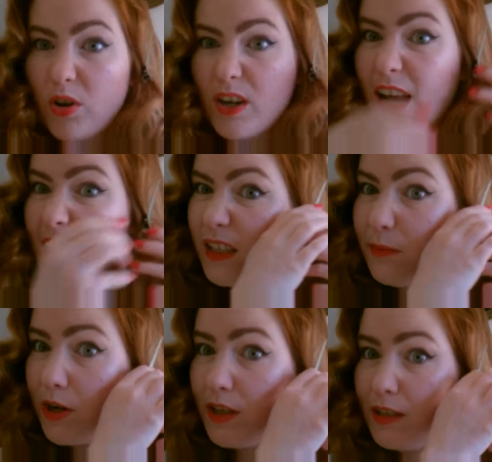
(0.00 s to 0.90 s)
I'm not going to
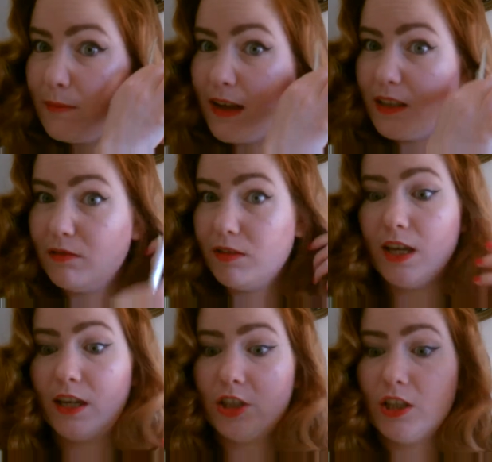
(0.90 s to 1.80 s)
hairspray this
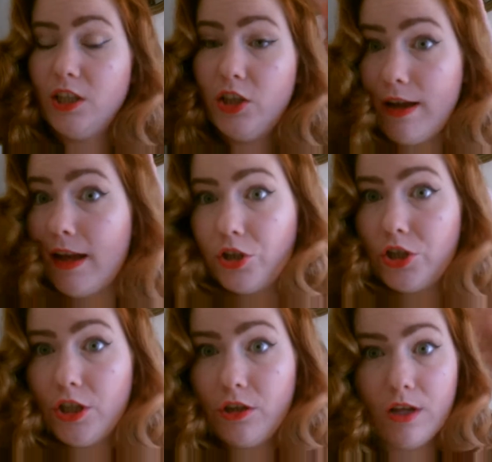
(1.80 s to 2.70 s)
massively actually, you can
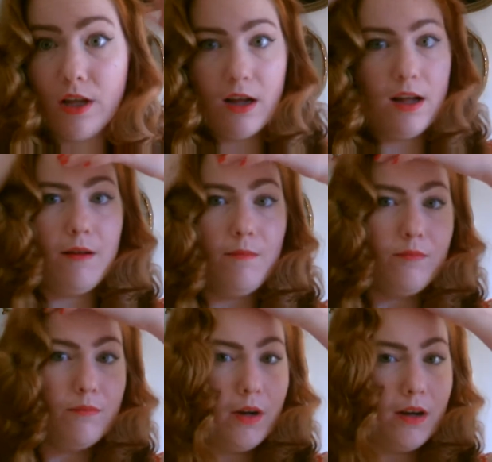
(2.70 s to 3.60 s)
do,
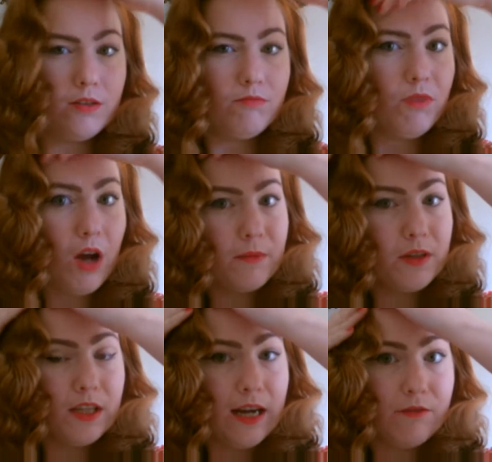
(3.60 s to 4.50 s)
but
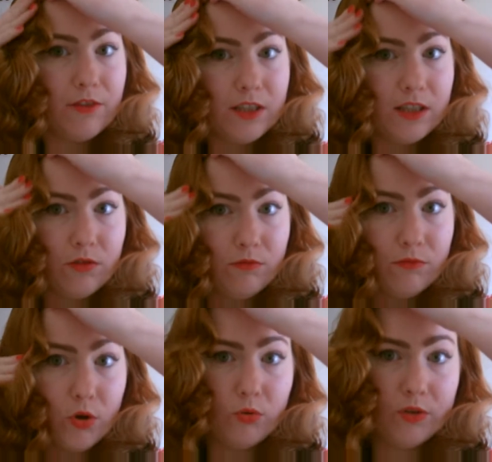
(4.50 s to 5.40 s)
I'm going to have this
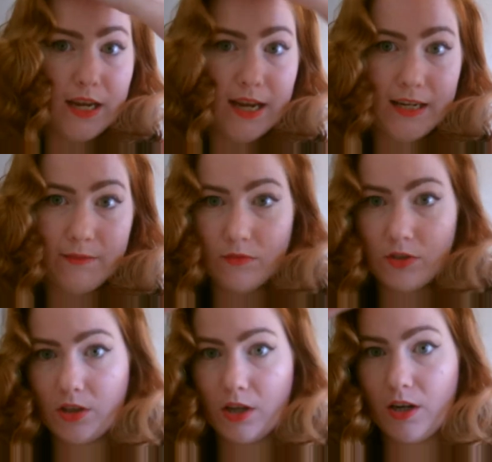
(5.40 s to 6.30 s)
in all day,
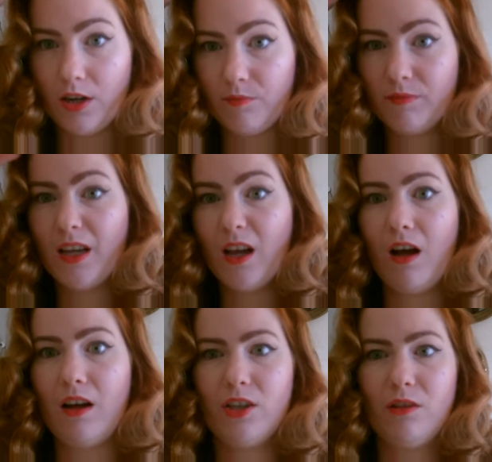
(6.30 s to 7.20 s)
so
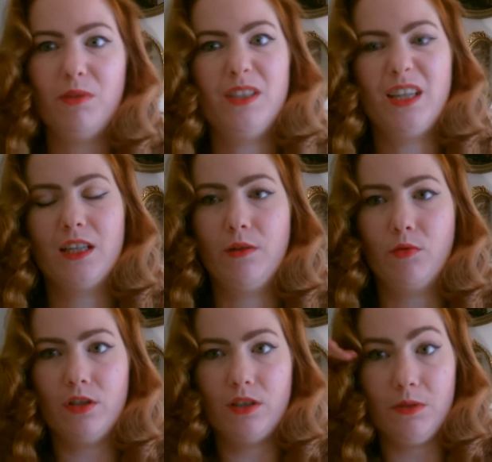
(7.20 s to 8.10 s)
I don't
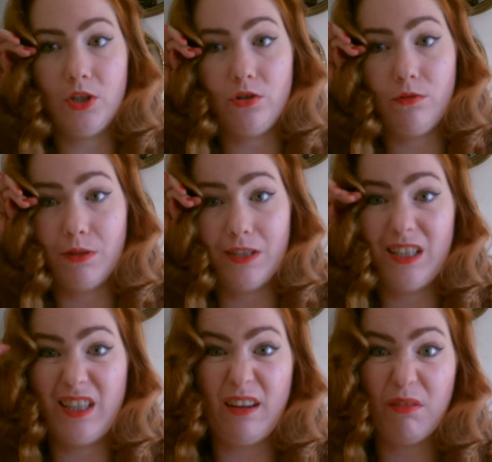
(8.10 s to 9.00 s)
particularly want it to be super
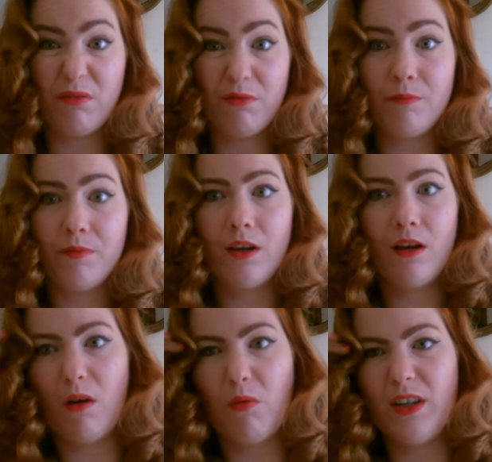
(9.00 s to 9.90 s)
stiff.
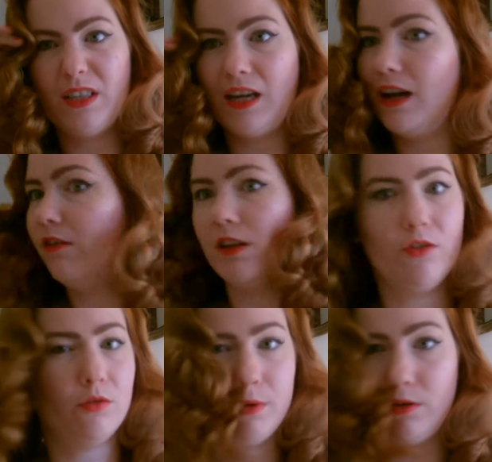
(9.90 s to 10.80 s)
I want it to have a
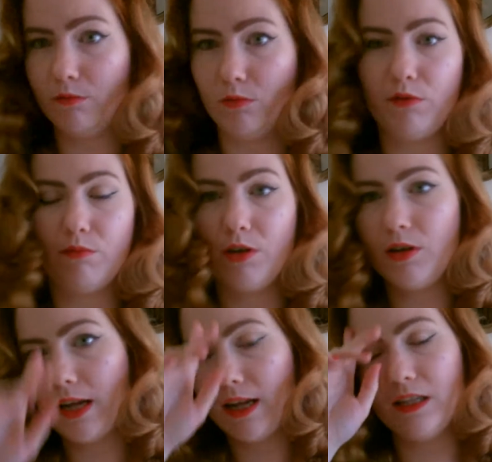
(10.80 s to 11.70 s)
little bit of
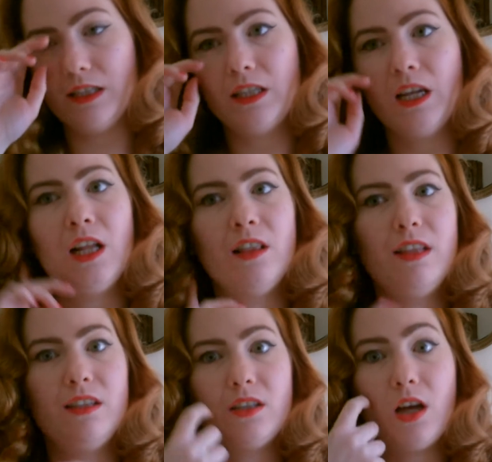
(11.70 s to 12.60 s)
movement, and
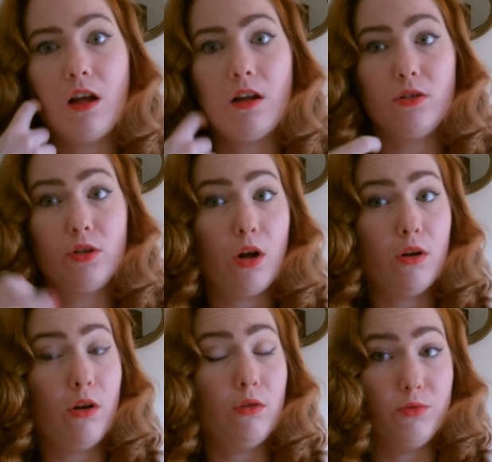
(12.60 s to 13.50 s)
this curl
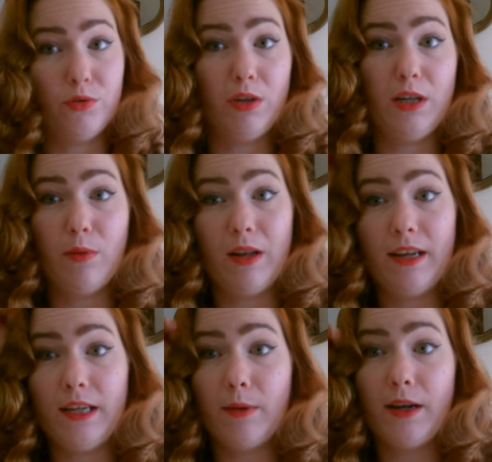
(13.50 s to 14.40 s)
holds really
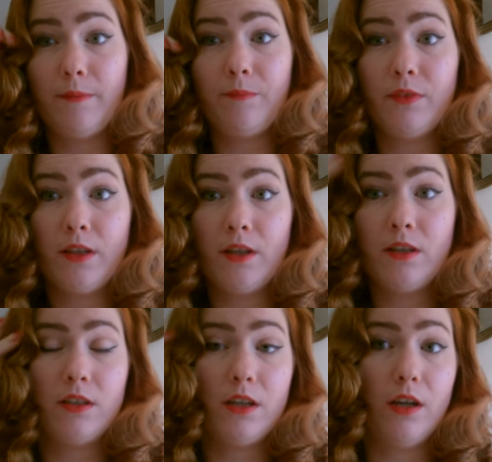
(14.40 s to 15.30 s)
well anyway.
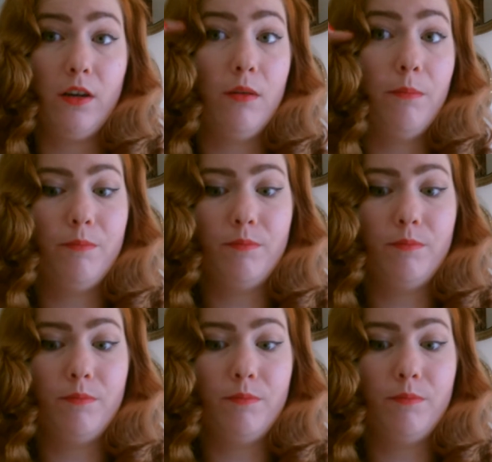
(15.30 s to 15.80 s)
So